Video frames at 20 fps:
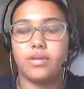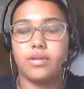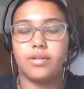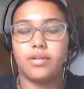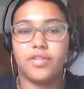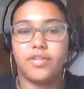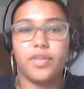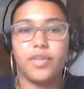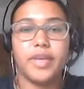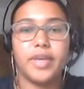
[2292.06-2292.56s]

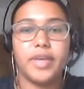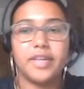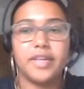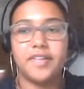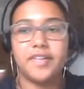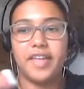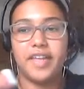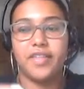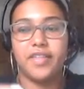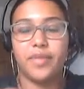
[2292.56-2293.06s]
So we can
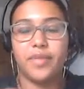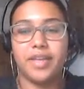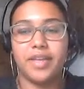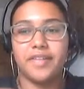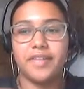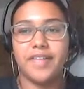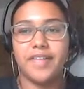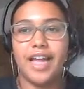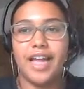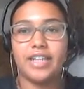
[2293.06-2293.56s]
see that we
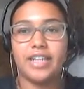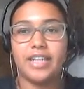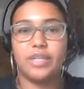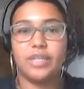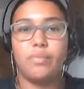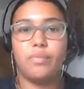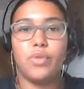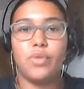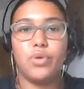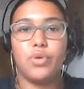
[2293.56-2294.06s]
can start
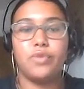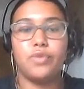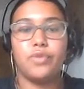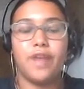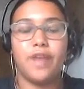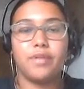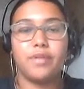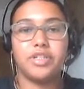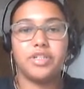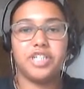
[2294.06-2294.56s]
to move
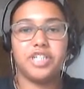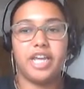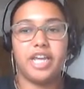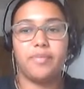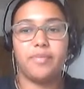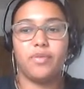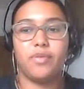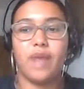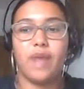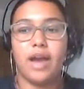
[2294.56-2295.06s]
our
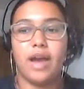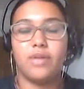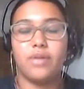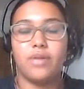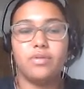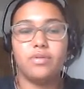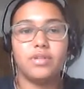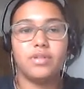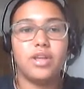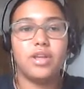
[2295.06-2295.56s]
shape
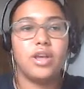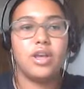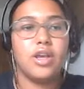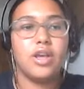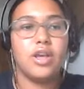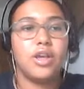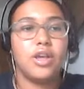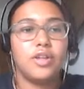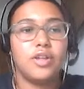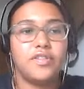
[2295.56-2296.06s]
around.
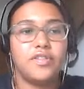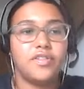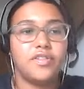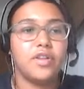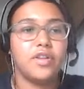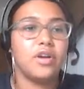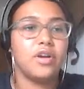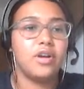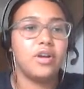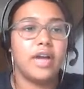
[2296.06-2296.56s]

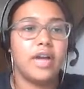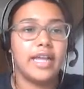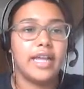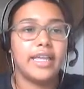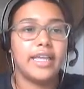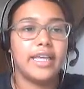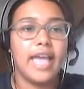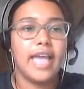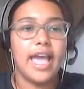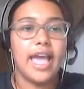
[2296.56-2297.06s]
So
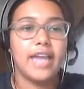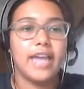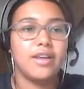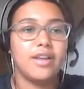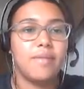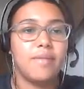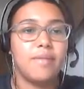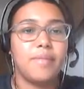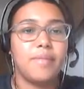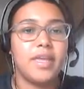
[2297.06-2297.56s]

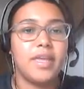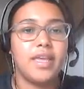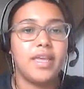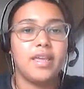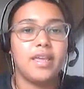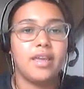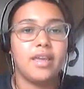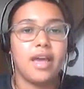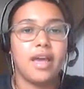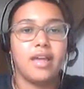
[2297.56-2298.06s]
again,
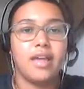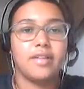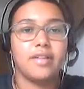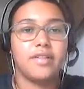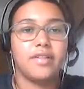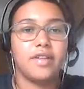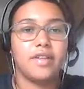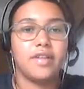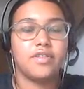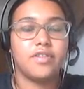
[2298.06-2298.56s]
be
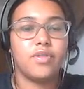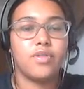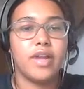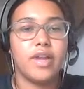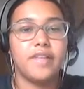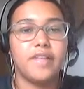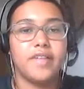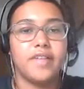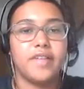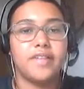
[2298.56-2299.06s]
as
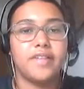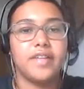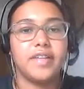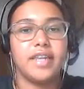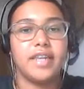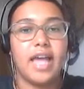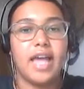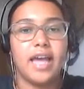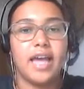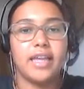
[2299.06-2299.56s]
crazy as you
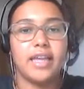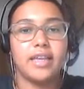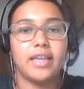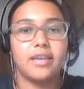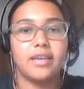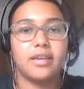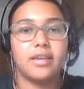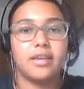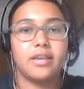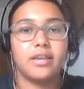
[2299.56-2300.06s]

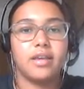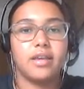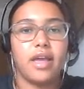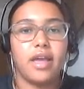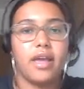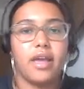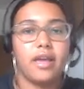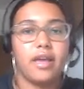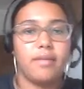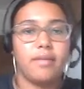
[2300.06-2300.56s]
like,
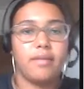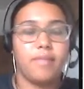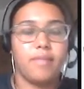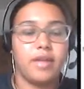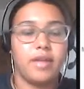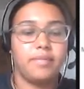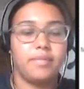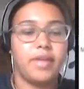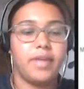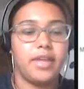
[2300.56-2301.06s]

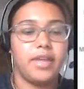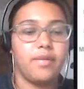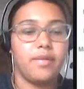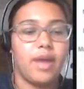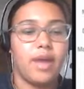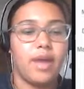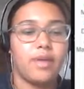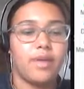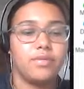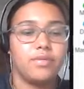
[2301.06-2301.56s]
and play
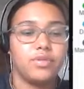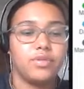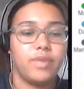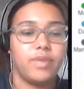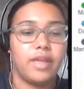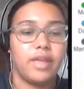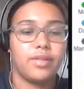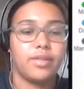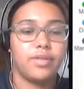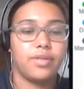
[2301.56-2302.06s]
around
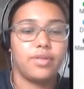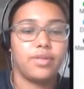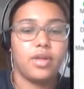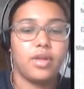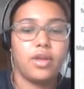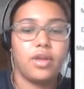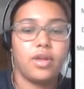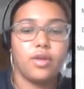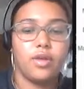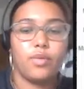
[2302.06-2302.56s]
with
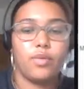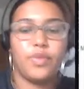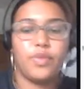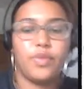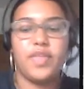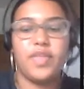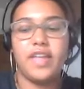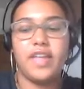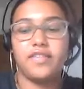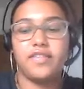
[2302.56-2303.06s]

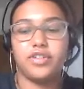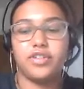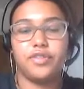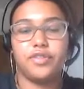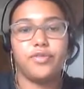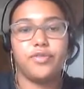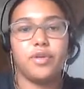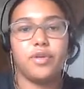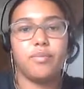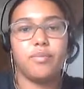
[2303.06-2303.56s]
this
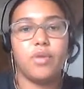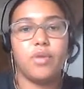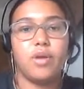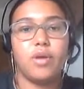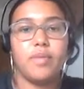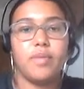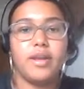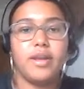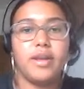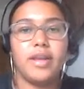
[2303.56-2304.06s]
just for a
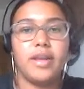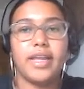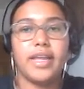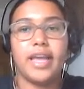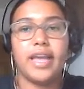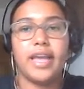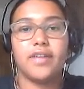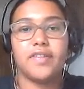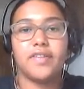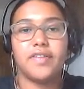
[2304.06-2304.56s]
moment and
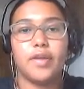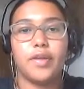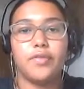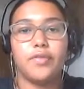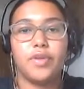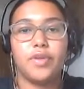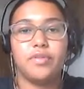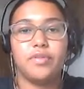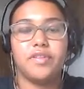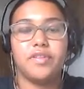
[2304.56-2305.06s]
get
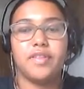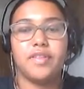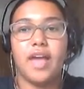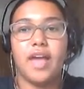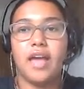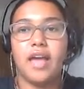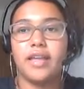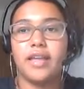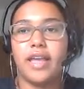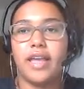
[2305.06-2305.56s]
yourself used to
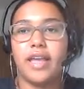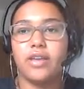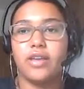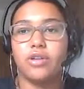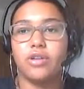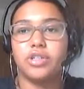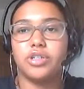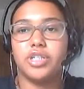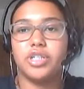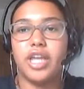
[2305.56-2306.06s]
that. Get
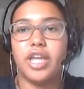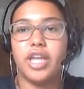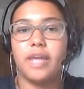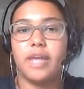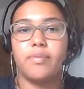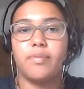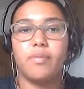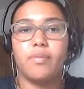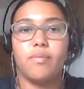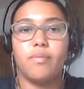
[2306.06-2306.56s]
your
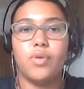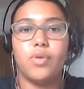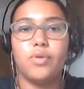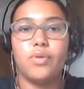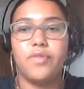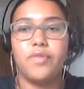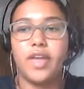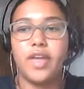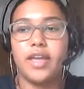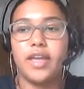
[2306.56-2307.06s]
shape
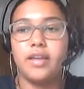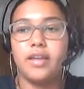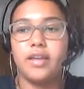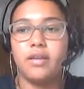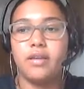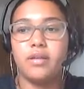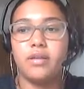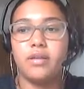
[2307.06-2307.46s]
moving.